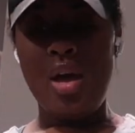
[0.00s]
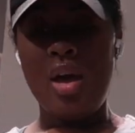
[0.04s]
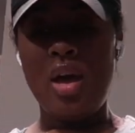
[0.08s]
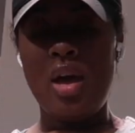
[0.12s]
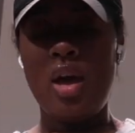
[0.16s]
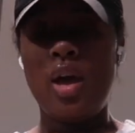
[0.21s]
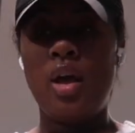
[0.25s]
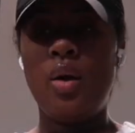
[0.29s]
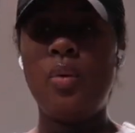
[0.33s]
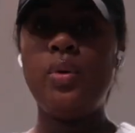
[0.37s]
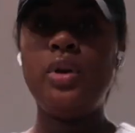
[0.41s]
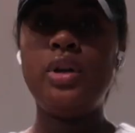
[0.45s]

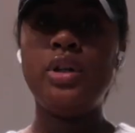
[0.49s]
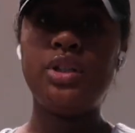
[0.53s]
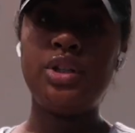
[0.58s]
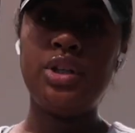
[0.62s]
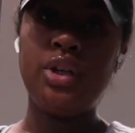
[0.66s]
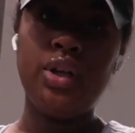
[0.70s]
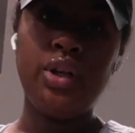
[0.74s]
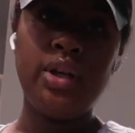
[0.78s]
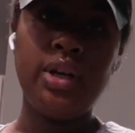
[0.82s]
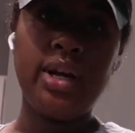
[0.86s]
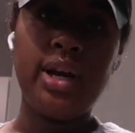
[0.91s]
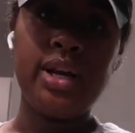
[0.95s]
I wanna show
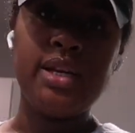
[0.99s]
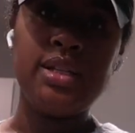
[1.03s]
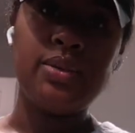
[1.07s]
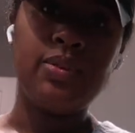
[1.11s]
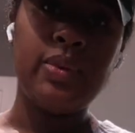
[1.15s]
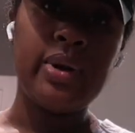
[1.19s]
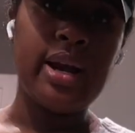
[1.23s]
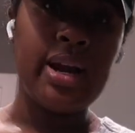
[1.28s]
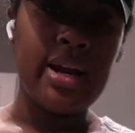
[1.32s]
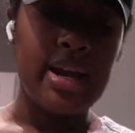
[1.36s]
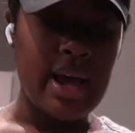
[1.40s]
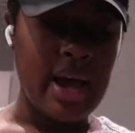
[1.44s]
you guys
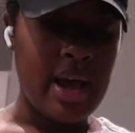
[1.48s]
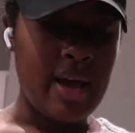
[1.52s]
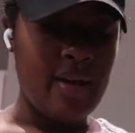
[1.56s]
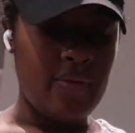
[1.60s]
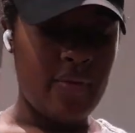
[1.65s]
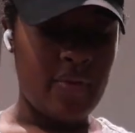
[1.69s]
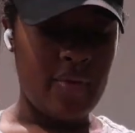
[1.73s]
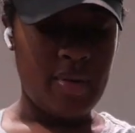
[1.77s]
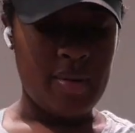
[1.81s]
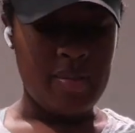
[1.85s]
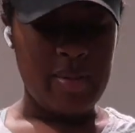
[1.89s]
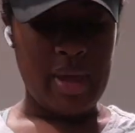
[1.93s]
what I
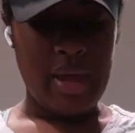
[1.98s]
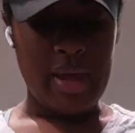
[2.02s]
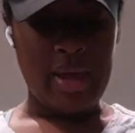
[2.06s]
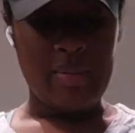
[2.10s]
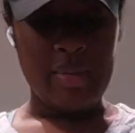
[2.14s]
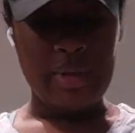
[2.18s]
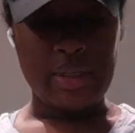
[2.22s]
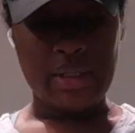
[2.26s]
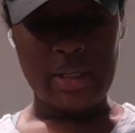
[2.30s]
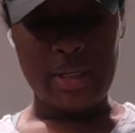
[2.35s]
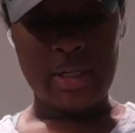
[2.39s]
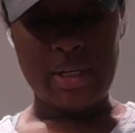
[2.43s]
got from
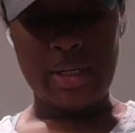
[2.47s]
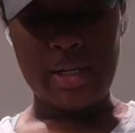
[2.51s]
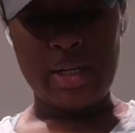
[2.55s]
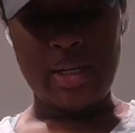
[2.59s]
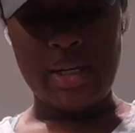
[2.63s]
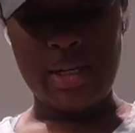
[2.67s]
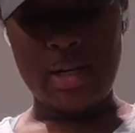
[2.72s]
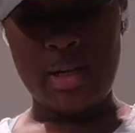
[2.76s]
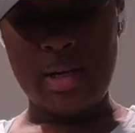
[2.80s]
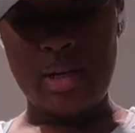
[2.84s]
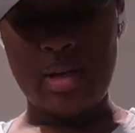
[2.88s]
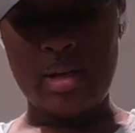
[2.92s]

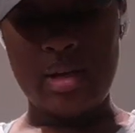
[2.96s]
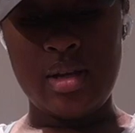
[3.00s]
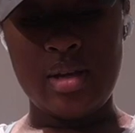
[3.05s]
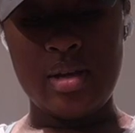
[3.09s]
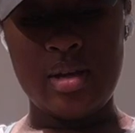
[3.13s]
Amazon.